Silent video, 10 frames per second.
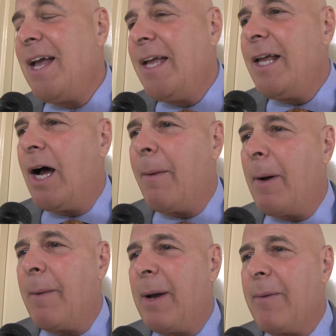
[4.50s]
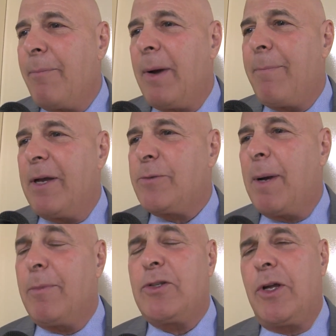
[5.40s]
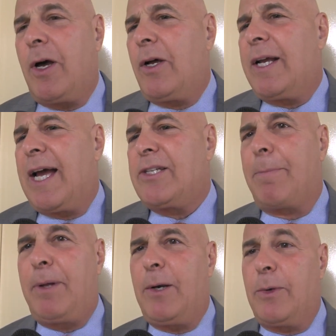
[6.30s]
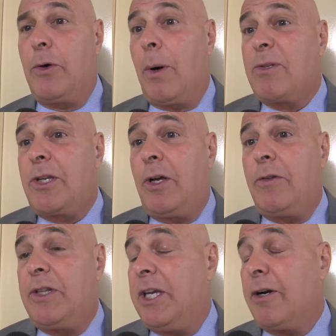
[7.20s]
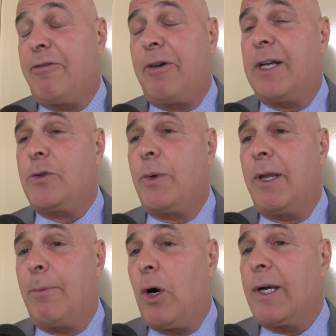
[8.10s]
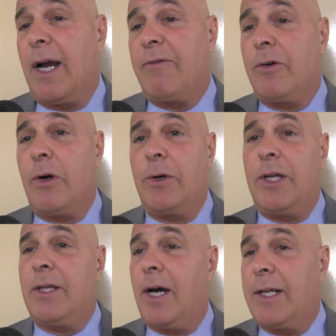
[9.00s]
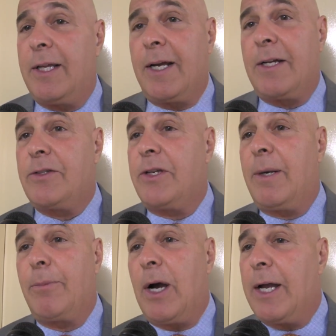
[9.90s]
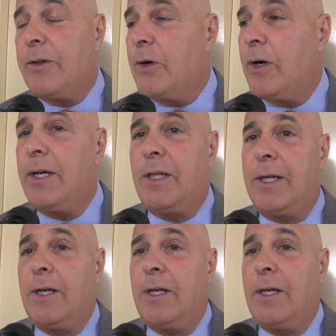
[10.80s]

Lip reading: You know, my best memories are the guys I played with, who I'm still dear friends with, Mark Iveroni and Donnie Dickinson and Brian Doyle.